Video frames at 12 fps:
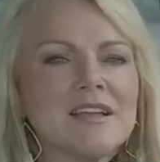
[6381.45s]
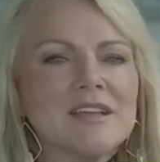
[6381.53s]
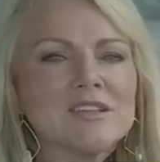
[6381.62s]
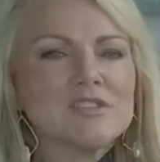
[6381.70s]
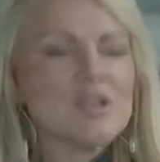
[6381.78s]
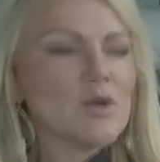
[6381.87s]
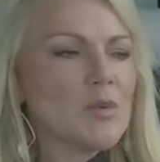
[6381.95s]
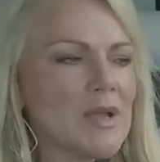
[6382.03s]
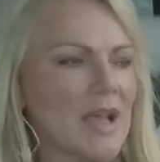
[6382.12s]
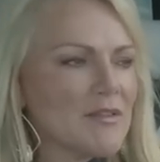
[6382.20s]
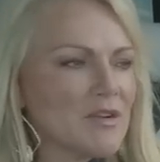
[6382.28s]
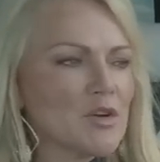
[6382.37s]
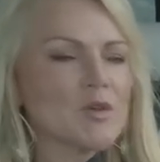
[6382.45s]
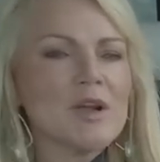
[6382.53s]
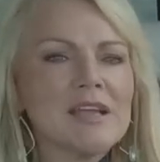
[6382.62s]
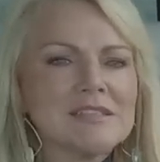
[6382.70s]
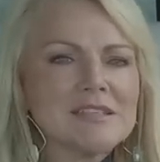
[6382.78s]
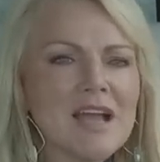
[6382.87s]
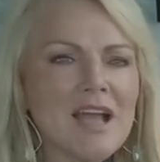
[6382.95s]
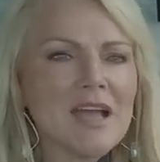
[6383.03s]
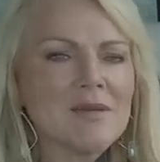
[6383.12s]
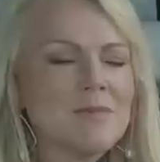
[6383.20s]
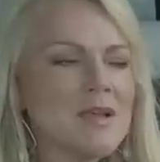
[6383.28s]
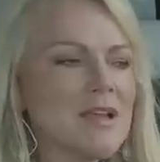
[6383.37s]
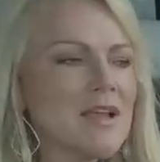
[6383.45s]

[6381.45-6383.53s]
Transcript: So we have a great time.